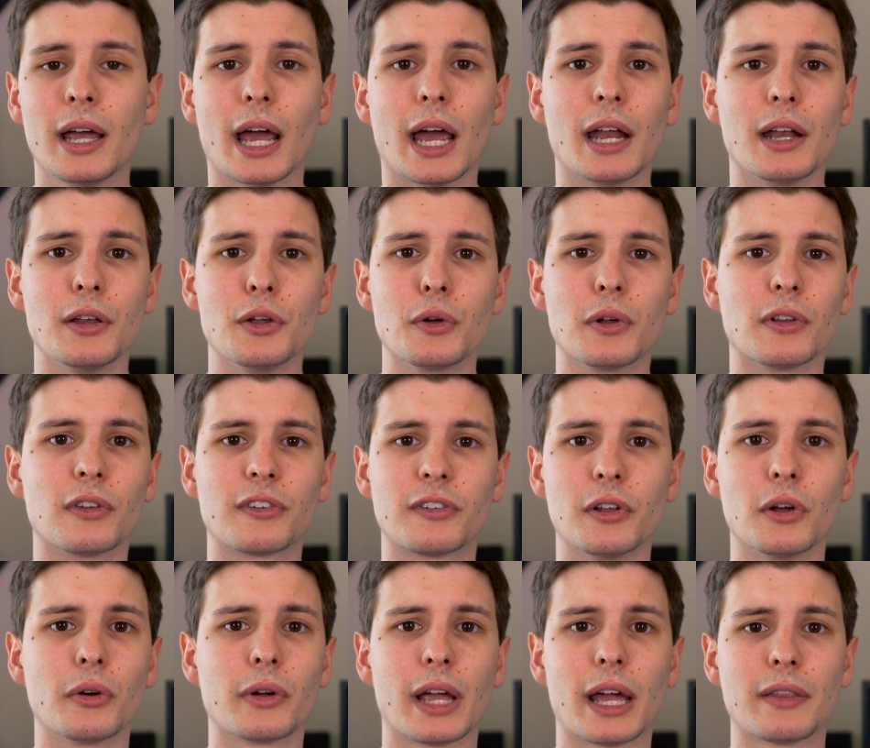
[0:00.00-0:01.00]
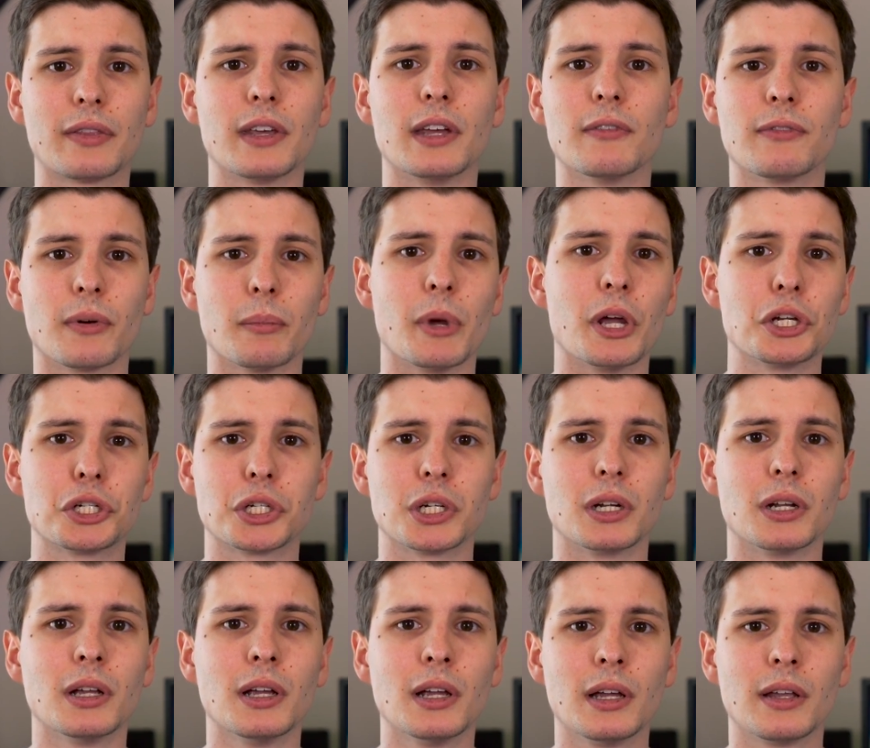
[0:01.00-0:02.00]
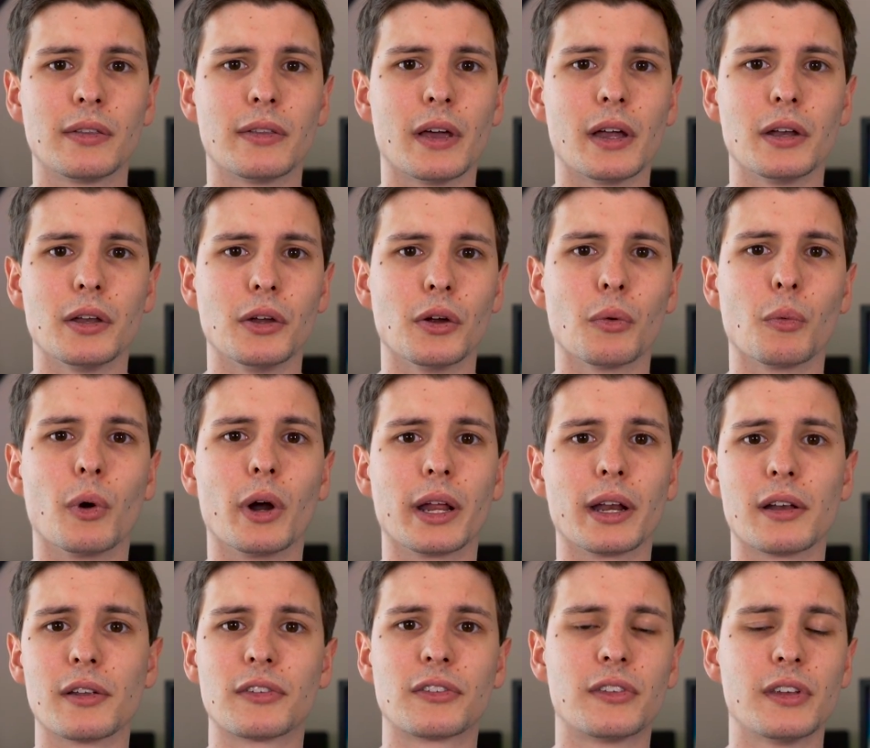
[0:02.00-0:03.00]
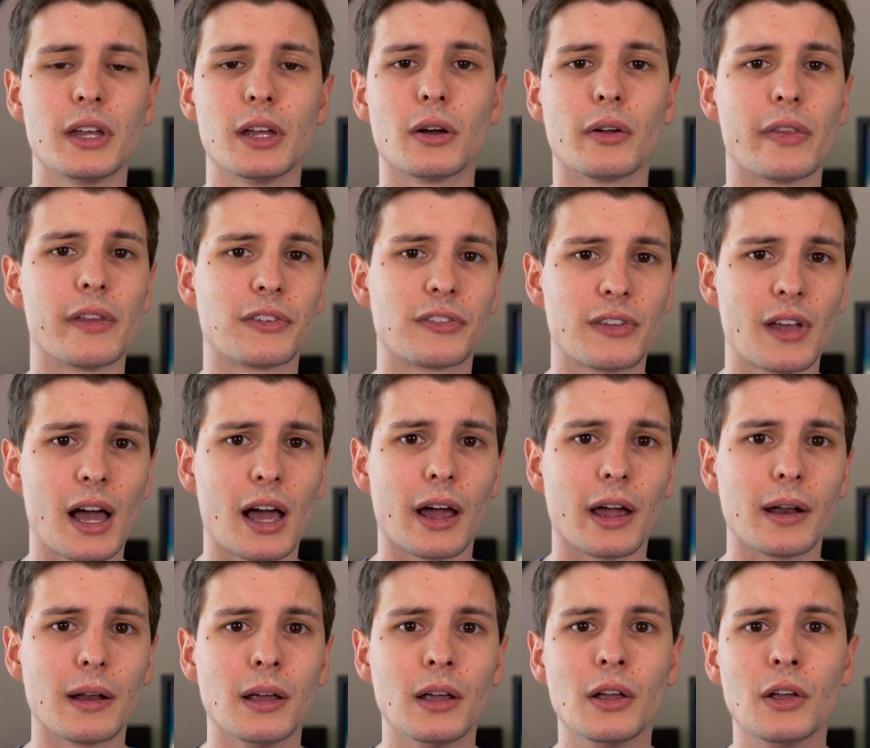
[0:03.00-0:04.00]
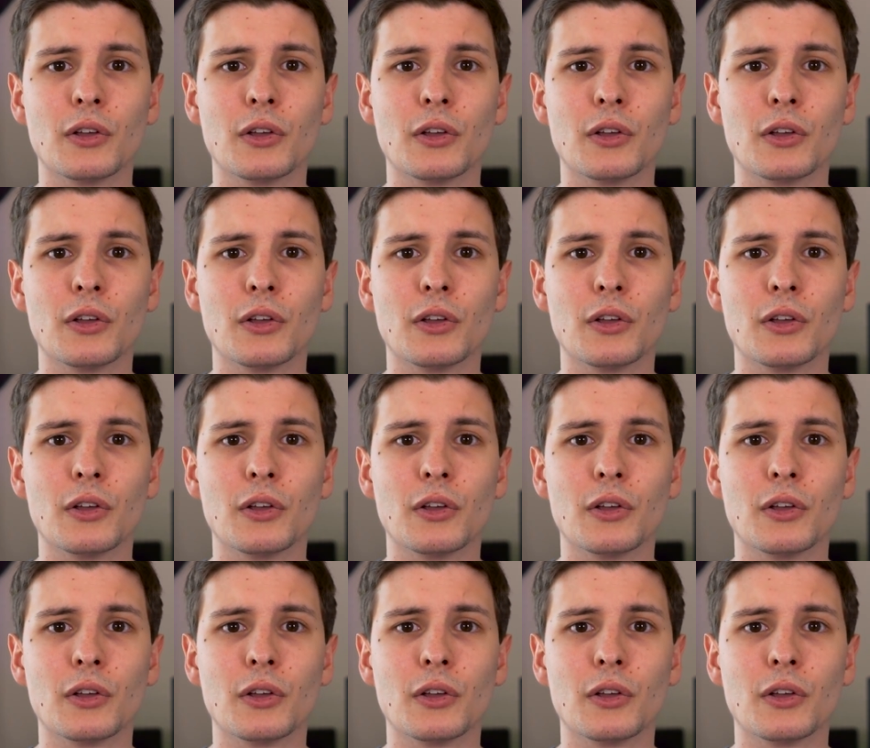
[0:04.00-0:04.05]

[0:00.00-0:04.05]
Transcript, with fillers: and you can still get the information that you're wanting to see on the side.